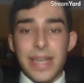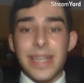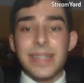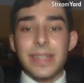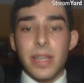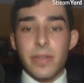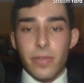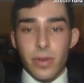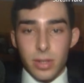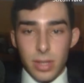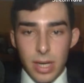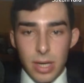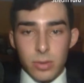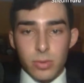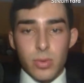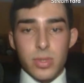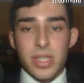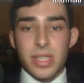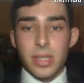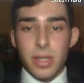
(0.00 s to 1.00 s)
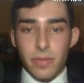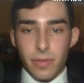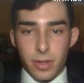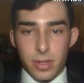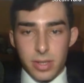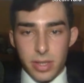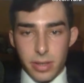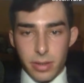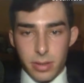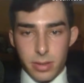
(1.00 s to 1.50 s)
in different countries in
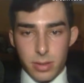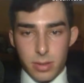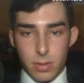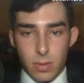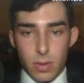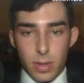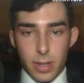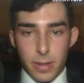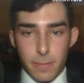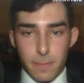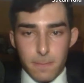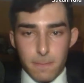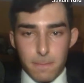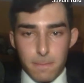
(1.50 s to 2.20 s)
different years. Okay.